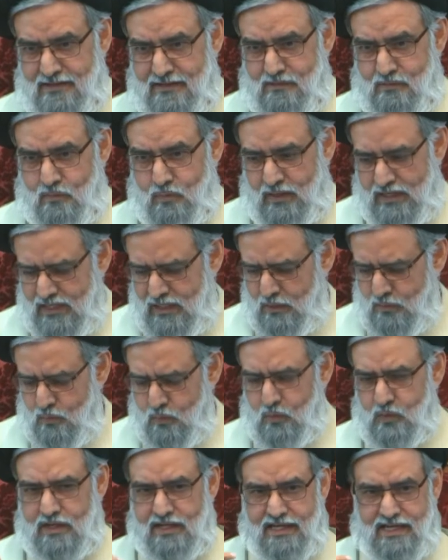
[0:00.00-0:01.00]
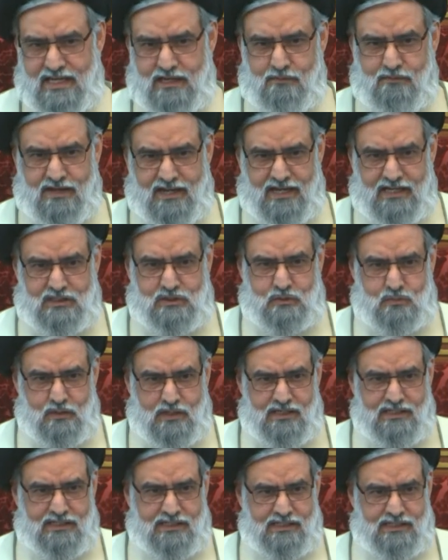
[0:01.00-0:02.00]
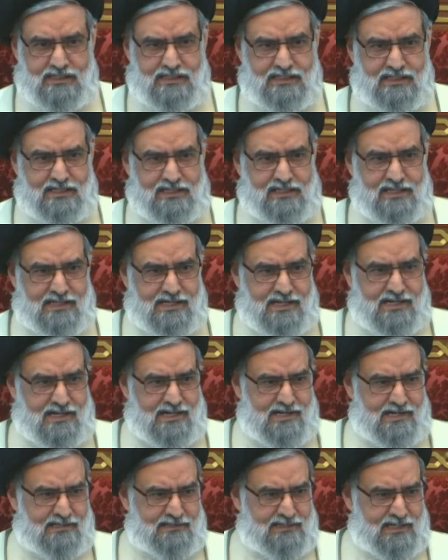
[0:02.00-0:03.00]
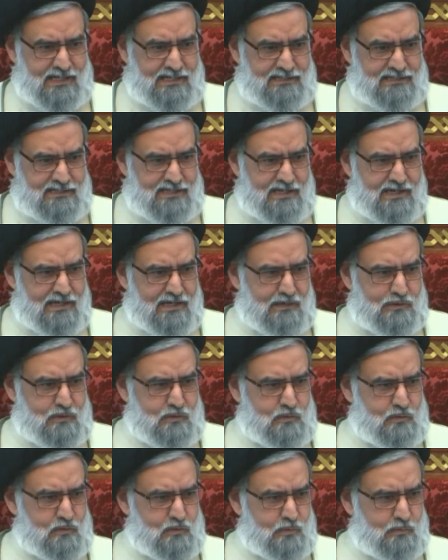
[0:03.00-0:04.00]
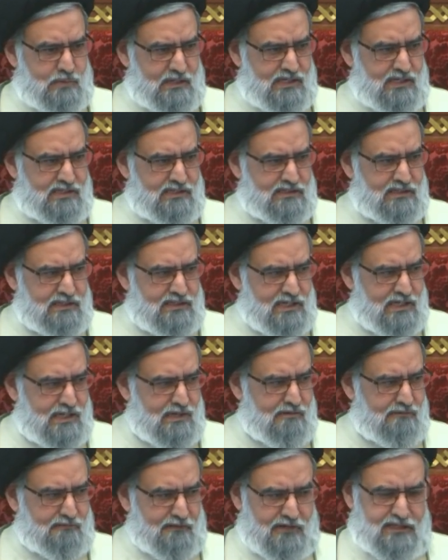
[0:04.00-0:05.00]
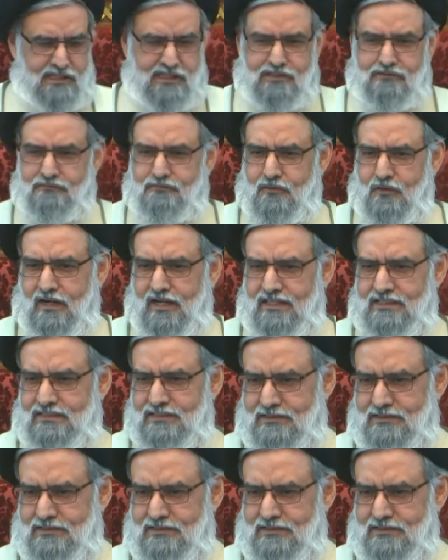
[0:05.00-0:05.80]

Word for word: we would have actually declared that day to be the day of Eid for us.